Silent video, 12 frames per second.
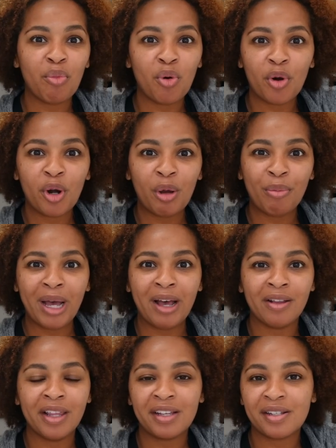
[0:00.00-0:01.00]
more
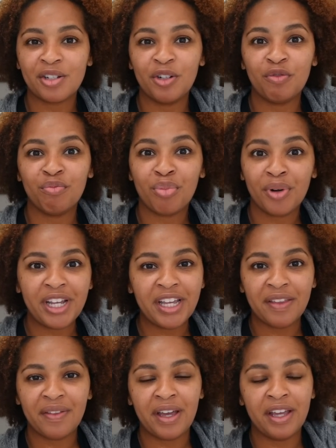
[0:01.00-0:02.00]
about like a certain
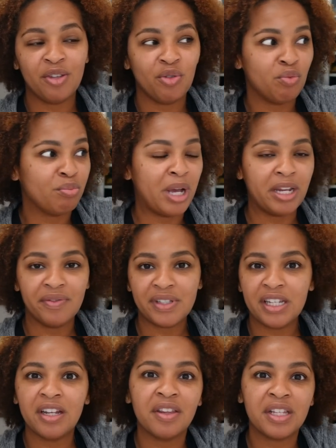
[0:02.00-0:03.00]
brand that you might have
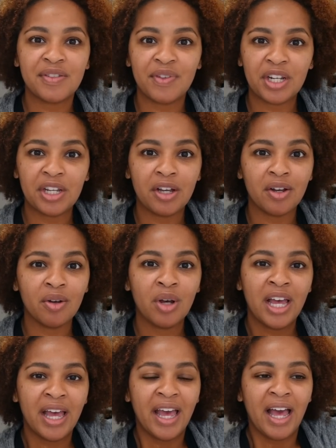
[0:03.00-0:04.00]
seen in this video.
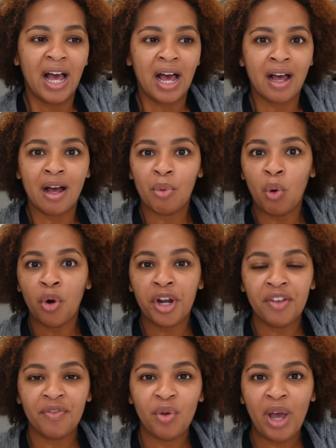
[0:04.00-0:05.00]
Um, or
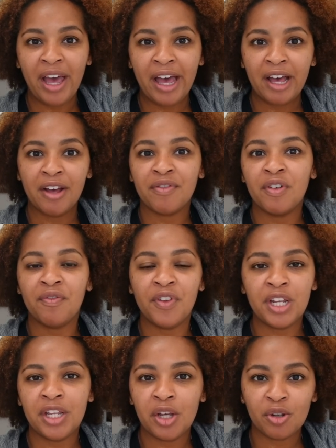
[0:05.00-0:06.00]
if you have
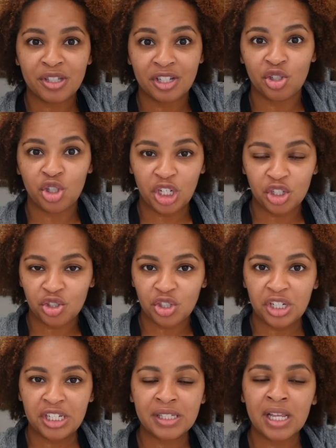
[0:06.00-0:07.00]
video
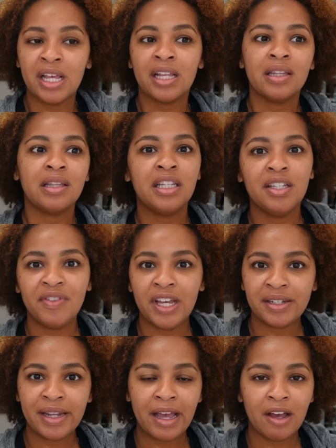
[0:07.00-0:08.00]
suggestions, leave
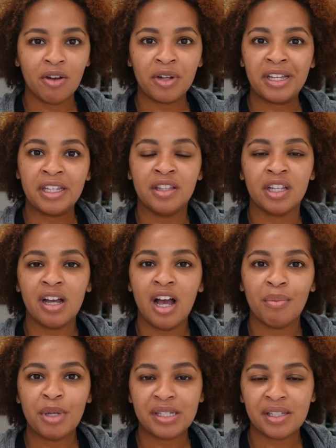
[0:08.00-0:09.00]
that down in the
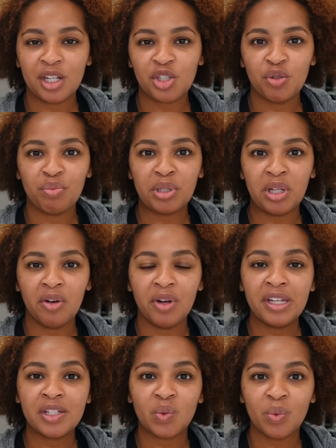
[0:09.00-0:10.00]
comment section below
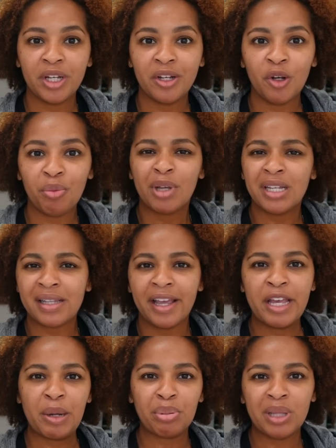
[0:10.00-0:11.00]
as well. Because I
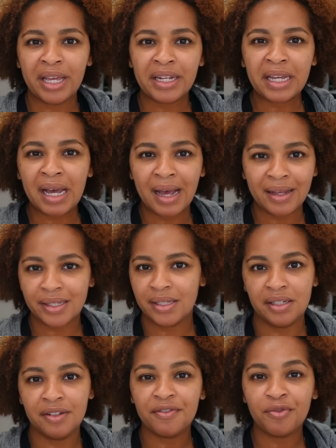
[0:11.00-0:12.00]
am planning
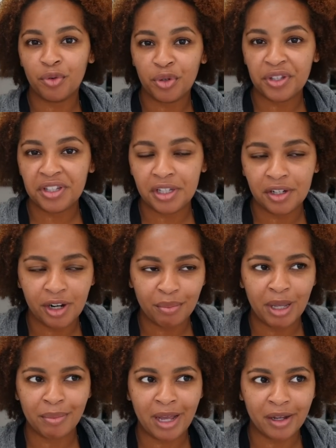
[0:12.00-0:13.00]
content for the year. I
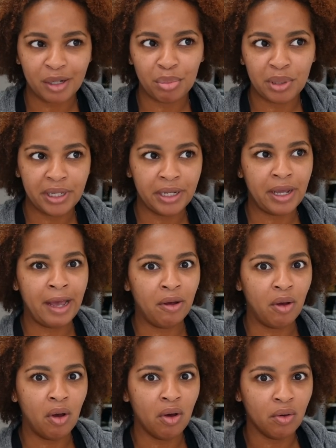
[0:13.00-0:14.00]
mean, I'm not going to plan
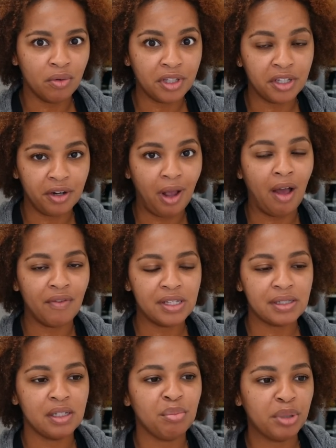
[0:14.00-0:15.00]
out a whole year,
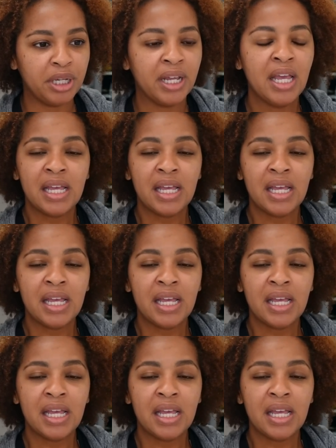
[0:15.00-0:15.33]
obviously. But